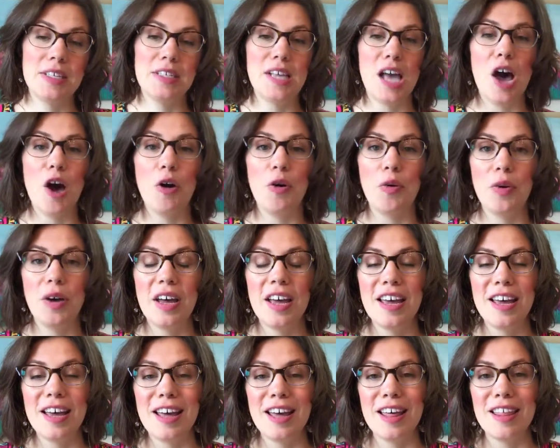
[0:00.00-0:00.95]
So
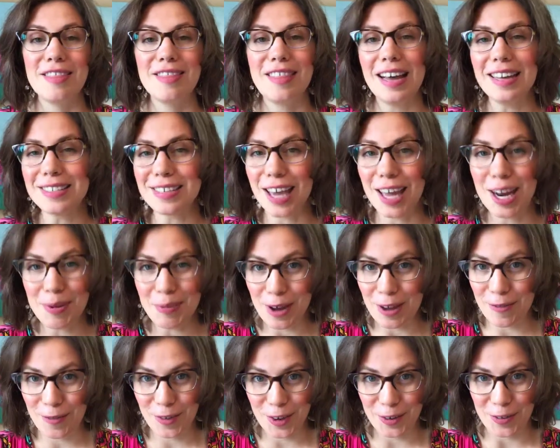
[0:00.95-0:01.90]
that's kind of
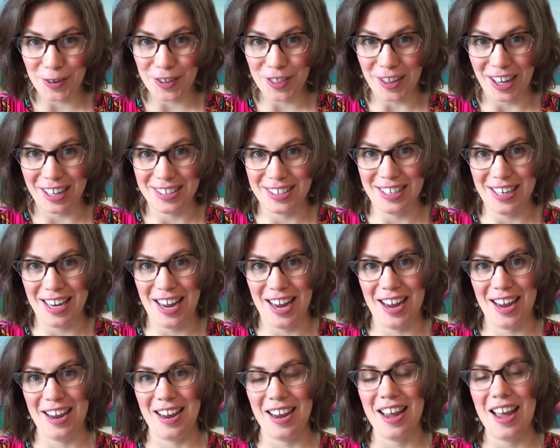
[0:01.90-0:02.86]
my food for thought
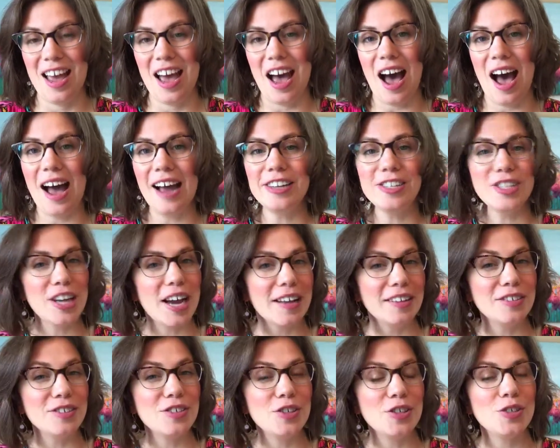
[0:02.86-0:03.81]
today. I
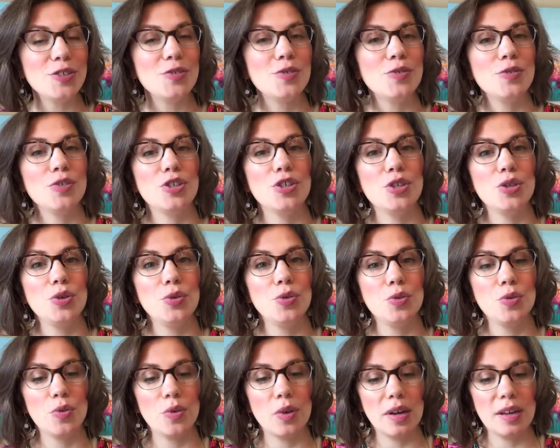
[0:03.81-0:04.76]
challenge you
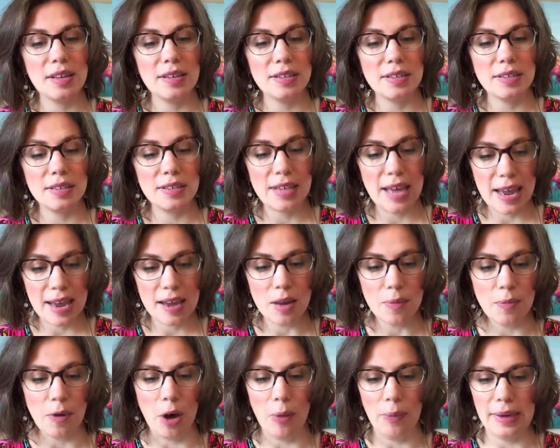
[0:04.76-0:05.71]
to take
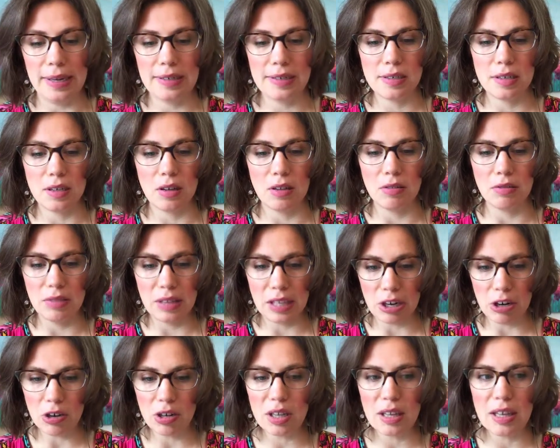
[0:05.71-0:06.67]
a moment,
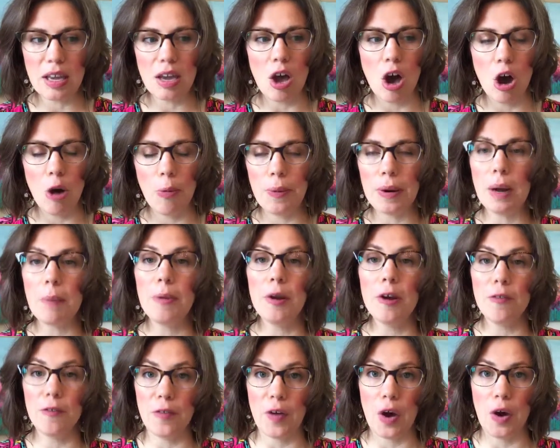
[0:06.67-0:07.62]
literally open up
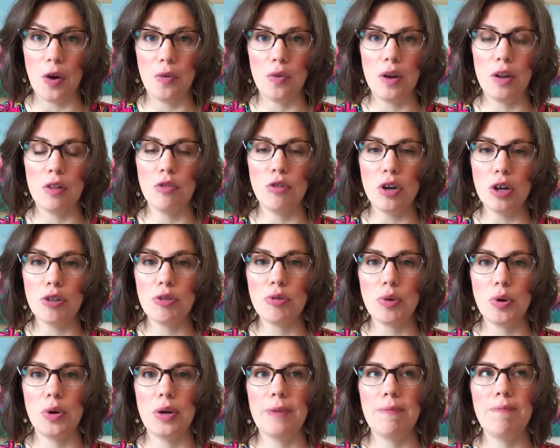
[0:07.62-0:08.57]
your phone, look
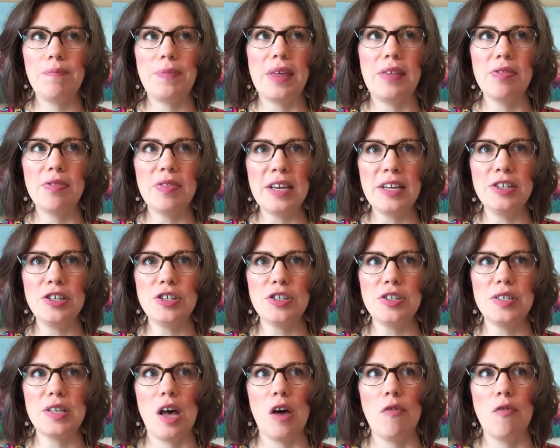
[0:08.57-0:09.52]
through it, and think to
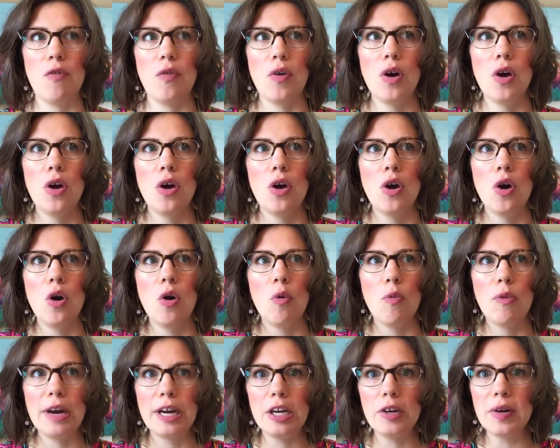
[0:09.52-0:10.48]
yourself,
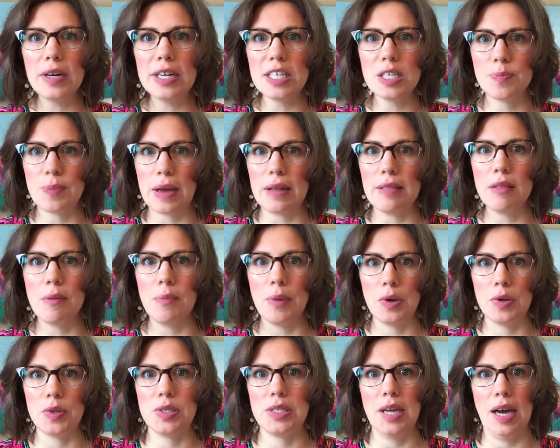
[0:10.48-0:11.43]
where do I spend the
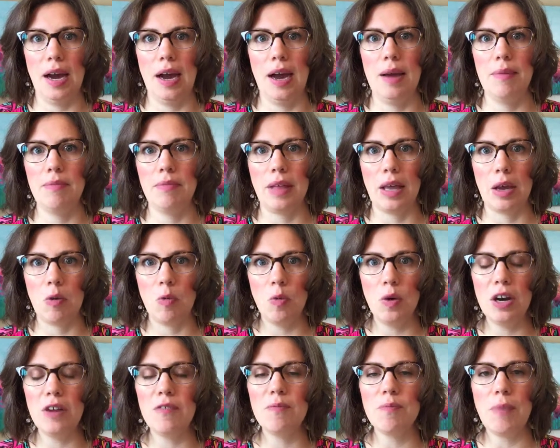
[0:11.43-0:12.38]
most time? Like,
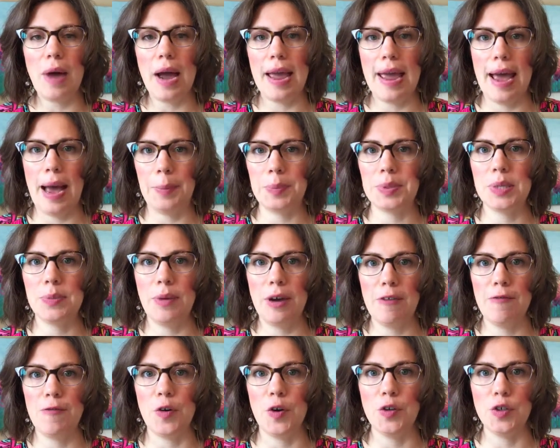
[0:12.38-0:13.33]
what of my apps in
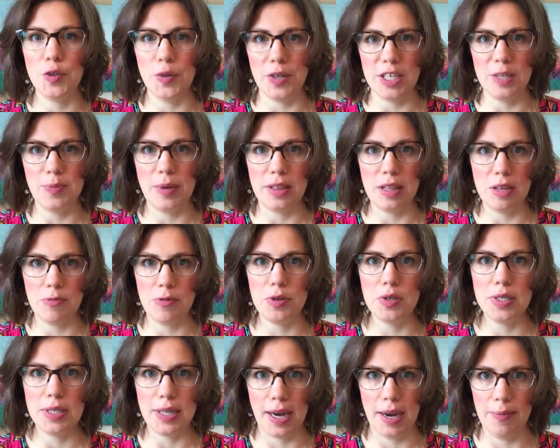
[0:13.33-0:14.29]
my phone do I spend the
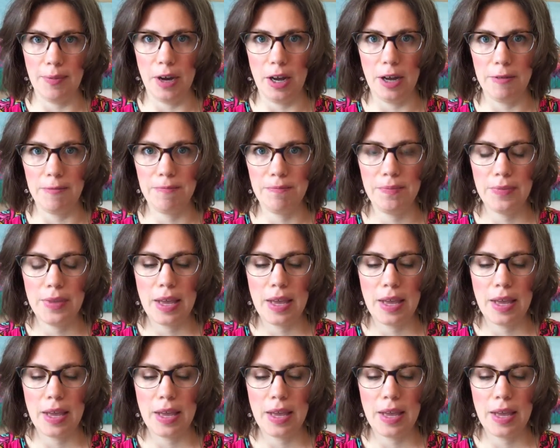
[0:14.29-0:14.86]
most time on?